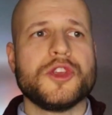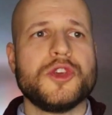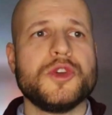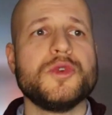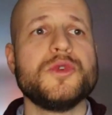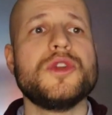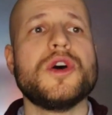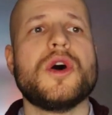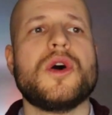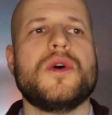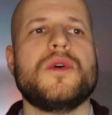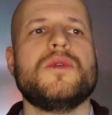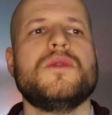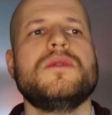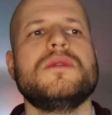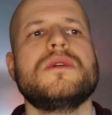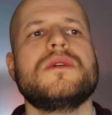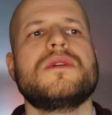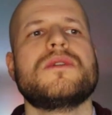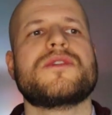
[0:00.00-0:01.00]
you
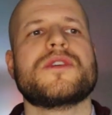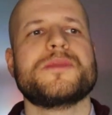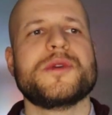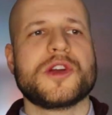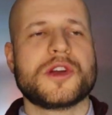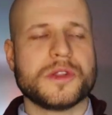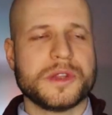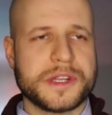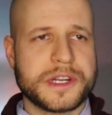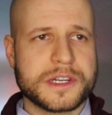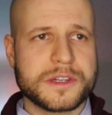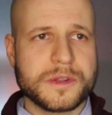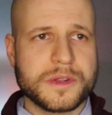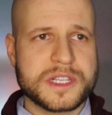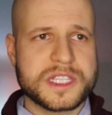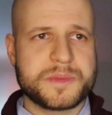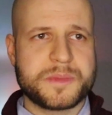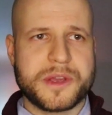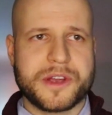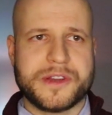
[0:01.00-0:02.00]
know from your clinical
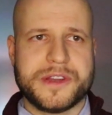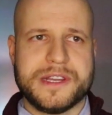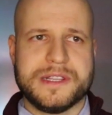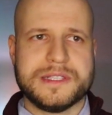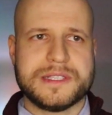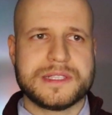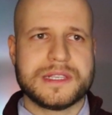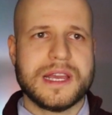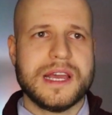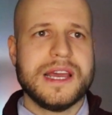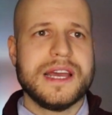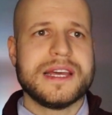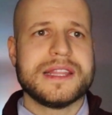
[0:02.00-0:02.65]
experience